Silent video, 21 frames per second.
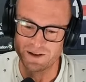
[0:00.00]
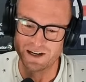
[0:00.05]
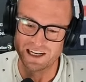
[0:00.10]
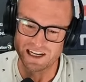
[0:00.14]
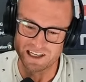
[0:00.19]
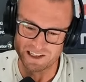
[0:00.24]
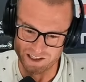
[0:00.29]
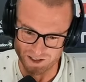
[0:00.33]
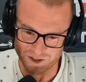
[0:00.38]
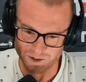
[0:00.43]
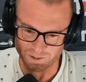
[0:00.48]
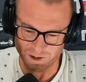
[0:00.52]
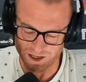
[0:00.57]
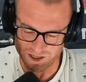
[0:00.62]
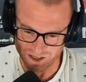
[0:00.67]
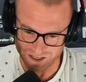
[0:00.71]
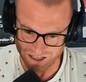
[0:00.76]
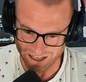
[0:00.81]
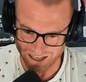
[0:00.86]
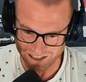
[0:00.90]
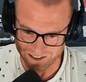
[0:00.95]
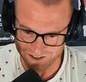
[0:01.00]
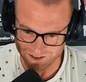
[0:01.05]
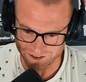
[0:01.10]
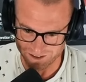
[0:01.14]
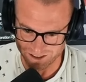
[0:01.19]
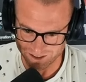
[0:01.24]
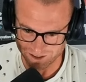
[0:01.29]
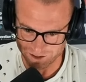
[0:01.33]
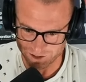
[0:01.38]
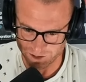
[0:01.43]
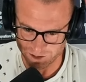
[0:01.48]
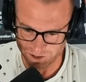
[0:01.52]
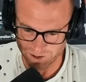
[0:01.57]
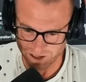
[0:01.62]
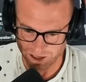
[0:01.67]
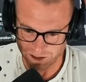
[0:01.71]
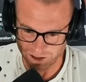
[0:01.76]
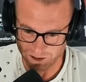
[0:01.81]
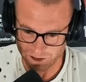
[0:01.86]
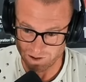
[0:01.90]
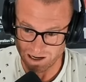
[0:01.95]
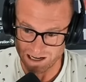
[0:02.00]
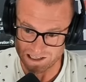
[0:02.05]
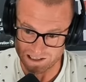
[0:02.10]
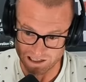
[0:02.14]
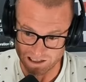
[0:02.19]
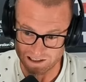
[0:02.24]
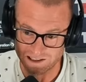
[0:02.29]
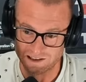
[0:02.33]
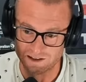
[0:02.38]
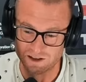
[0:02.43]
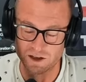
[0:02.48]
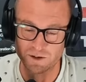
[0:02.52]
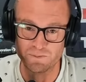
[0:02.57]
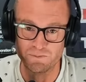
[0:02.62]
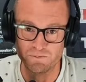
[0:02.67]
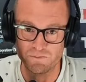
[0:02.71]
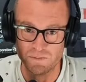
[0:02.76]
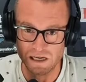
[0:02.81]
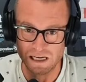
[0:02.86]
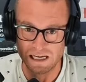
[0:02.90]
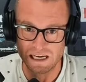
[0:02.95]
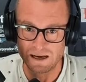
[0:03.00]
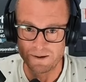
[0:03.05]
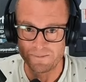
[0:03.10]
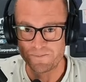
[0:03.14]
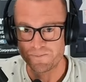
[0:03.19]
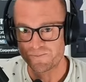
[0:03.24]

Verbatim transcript: I guess it's a Russian gangster thing to do, but otherwise, like to me,